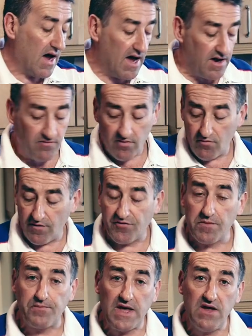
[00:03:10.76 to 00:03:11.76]
And
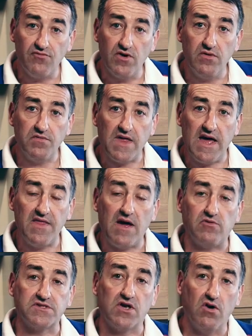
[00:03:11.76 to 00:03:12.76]
with the beetroot there,
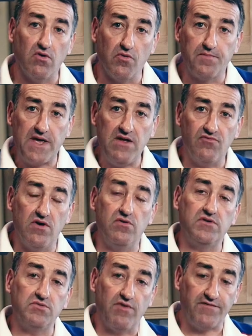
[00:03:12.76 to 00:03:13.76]
that was whole
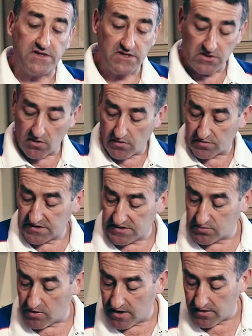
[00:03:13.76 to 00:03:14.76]
beetroot with the stalks
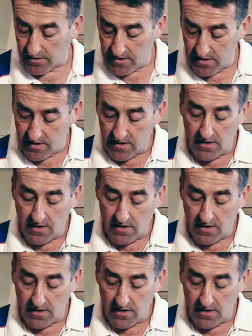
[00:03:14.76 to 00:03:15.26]
as well.